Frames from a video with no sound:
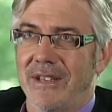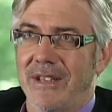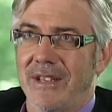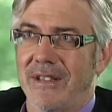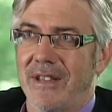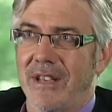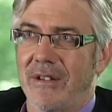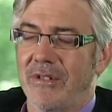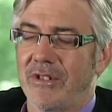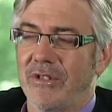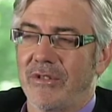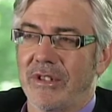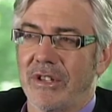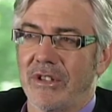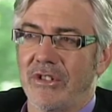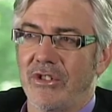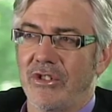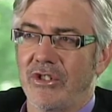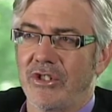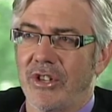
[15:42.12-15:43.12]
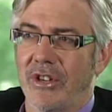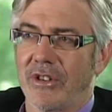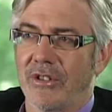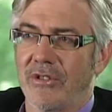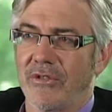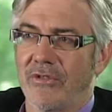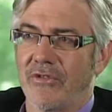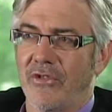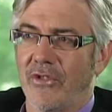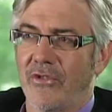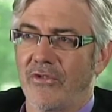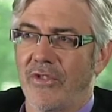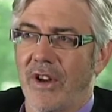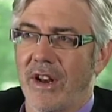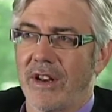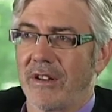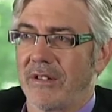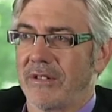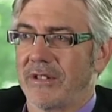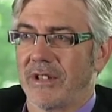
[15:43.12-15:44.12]
and they were doing a new show called Full
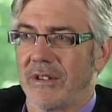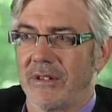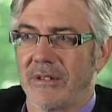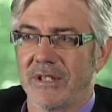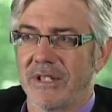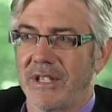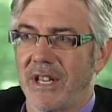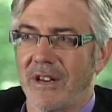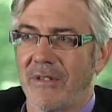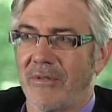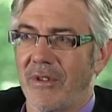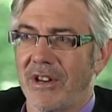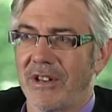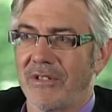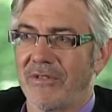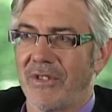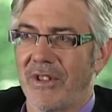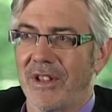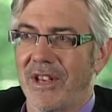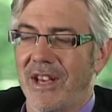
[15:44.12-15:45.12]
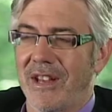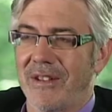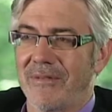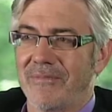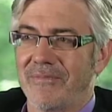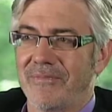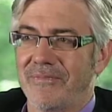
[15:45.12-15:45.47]
Frontal, so I started running for that.